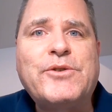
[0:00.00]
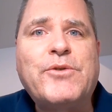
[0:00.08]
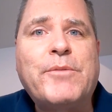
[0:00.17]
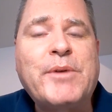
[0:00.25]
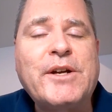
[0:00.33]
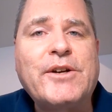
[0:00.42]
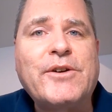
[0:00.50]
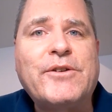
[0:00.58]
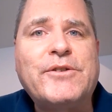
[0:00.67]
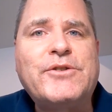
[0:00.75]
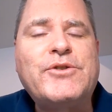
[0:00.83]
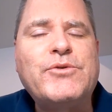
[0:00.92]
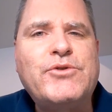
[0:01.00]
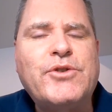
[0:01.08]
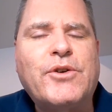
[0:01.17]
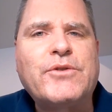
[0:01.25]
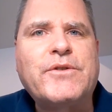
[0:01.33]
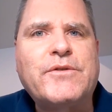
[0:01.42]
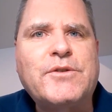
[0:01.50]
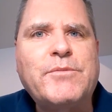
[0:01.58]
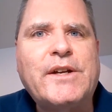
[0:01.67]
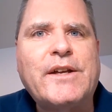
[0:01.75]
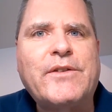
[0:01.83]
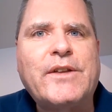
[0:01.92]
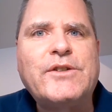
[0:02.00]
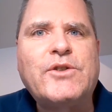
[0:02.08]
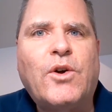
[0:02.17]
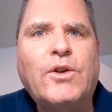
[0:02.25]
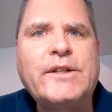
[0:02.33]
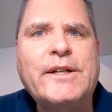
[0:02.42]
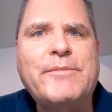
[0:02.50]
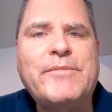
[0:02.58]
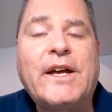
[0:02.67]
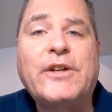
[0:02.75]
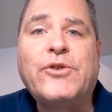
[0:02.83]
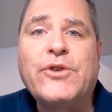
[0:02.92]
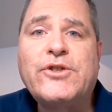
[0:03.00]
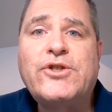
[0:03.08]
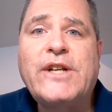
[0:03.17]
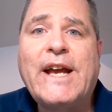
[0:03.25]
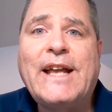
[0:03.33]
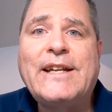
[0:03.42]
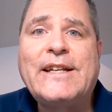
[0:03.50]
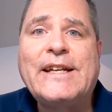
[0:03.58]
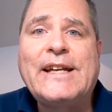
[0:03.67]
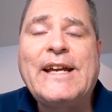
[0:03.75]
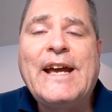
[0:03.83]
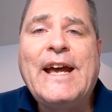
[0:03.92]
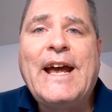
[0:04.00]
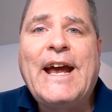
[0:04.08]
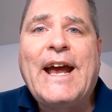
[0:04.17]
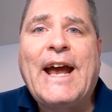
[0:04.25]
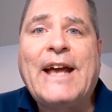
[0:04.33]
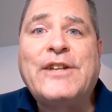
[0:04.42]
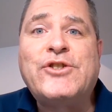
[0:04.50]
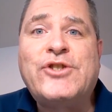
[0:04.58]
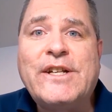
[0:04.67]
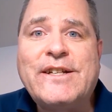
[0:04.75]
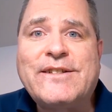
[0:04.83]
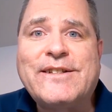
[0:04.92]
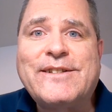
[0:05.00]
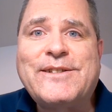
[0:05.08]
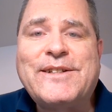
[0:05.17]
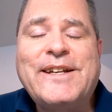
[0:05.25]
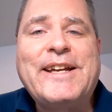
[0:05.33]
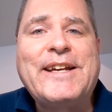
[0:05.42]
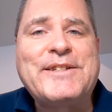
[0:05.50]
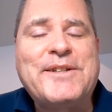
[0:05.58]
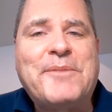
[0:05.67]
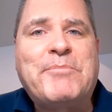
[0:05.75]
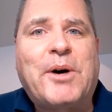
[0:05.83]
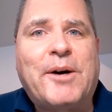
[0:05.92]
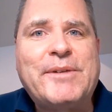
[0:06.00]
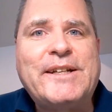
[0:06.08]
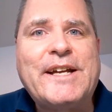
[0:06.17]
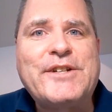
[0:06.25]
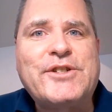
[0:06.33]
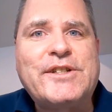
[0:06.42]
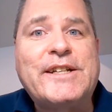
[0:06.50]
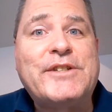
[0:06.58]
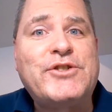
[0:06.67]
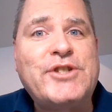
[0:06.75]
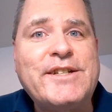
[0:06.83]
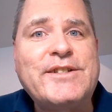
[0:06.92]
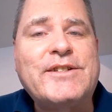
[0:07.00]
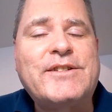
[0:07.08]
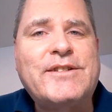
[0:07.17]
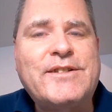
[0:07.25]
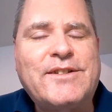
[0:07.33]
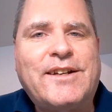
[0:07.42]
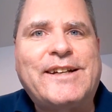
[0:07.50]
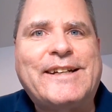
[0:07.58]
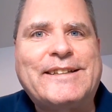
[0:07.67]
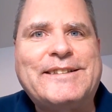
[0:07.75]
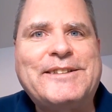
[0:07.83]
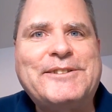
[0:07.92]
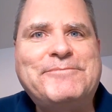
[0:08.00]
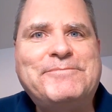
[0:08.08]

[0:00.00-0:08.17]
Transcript: who appeared to Joseph Smith and told him that Christianity and Jesus is an abomination in Jesus' sight.